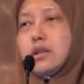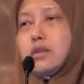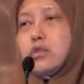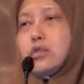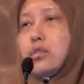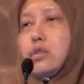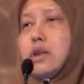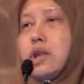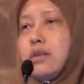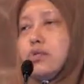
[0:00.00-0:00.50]

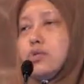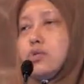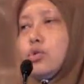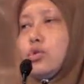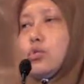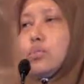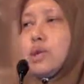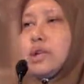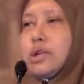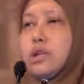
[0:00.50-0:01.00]
So you have to
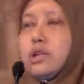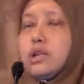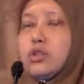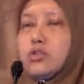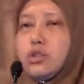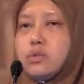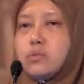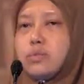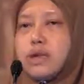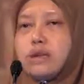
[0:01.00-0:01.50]
open an
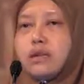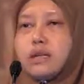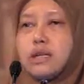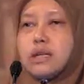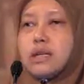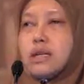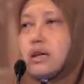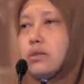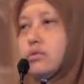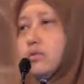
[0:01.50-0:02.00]
interest-bearing
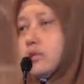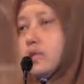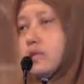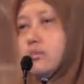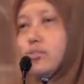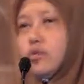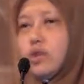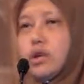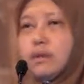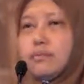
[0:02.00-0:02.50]
account
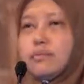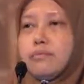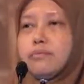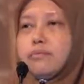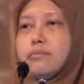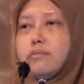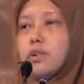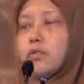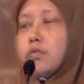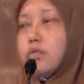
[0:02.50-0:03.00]
somewhere
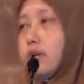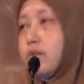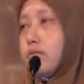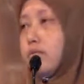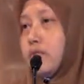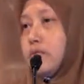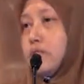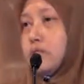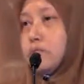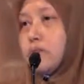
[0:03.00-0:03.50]
for
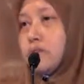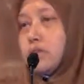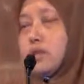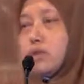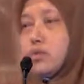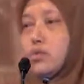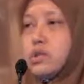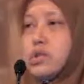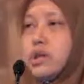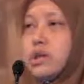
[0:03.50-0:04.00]
investments in
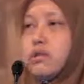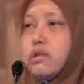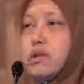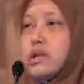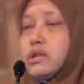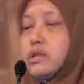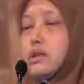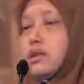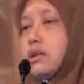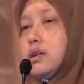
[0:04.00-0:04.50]
those
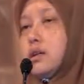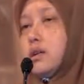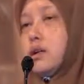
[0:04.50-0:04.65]
areas.